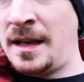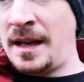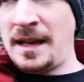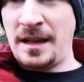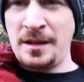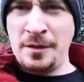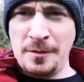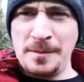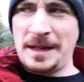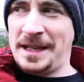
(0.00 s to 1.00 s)
And
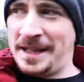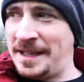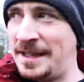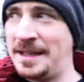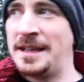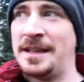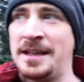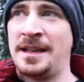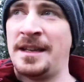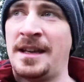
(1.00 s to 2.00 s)

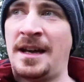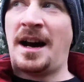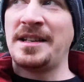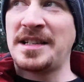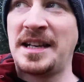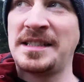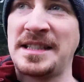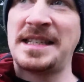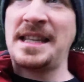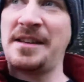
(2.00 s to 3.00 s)
I just like to
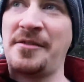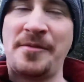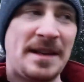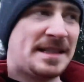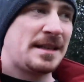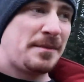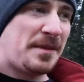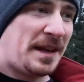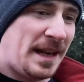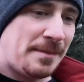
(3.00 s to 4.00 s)
sit there and read some of
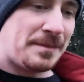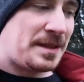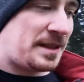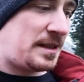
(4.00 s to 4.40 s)
the names,